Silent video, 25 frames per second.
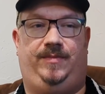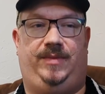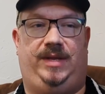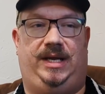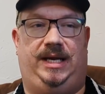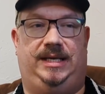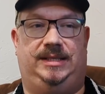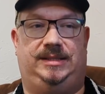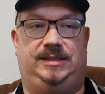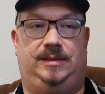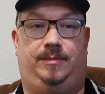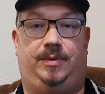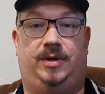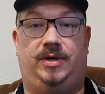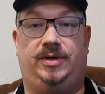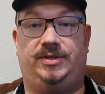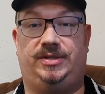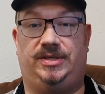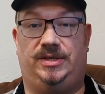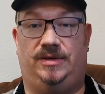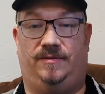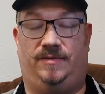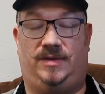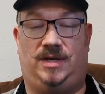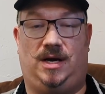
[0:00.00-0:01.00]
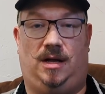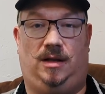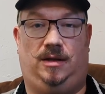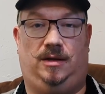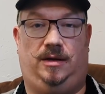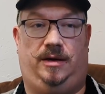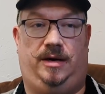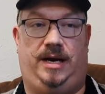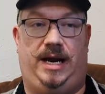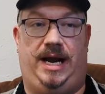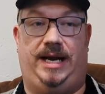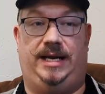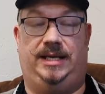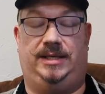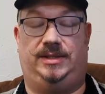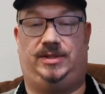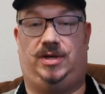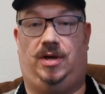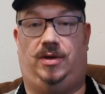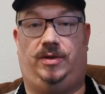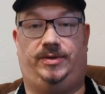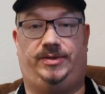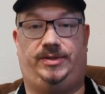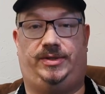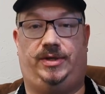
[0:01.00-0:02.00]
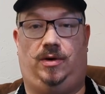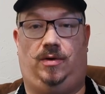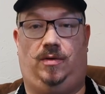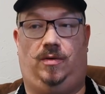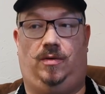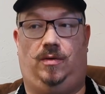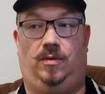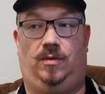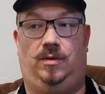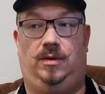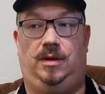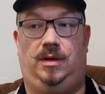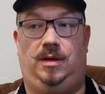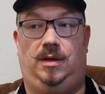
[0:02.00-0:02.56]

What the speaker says: is a person of color, and is also